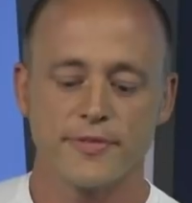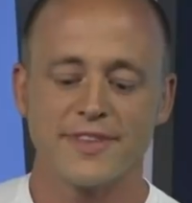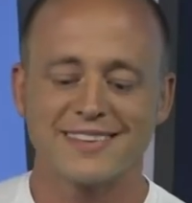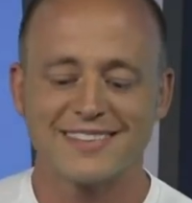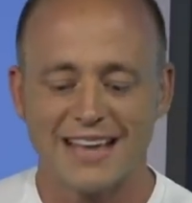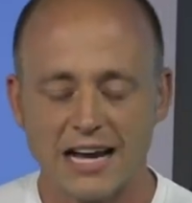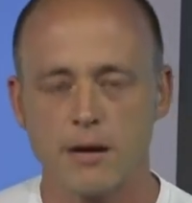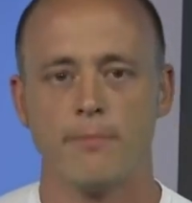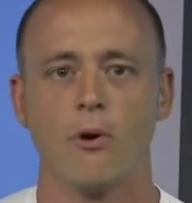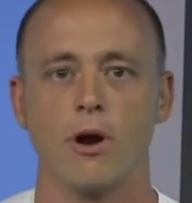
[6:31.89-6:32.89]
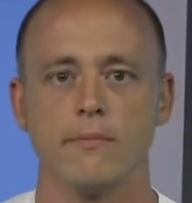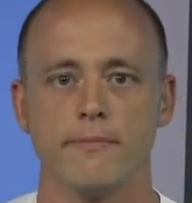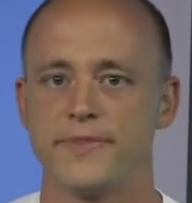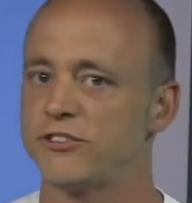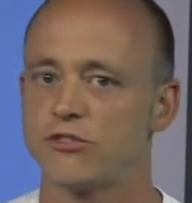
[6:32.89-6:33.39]
The second part,
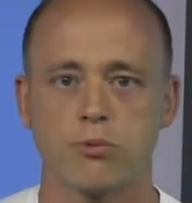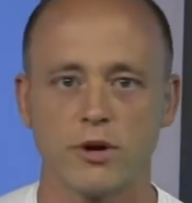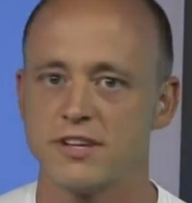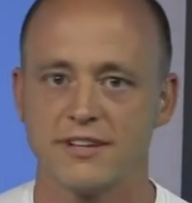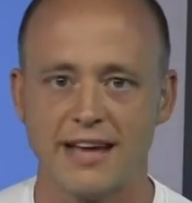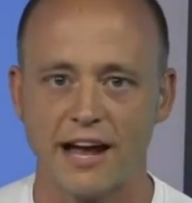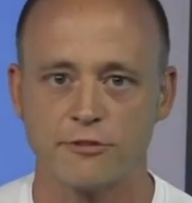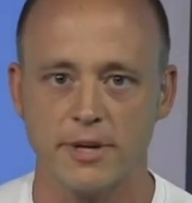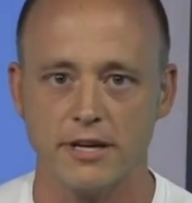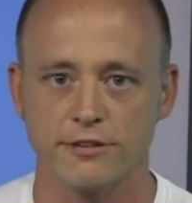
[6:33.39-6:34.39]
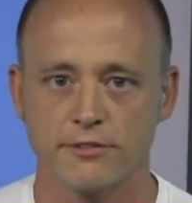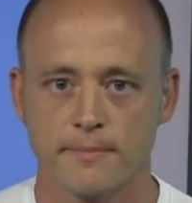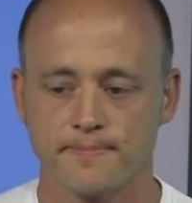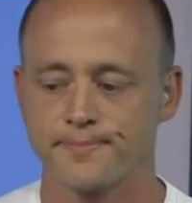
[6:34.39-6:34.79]
this is where the detachment is,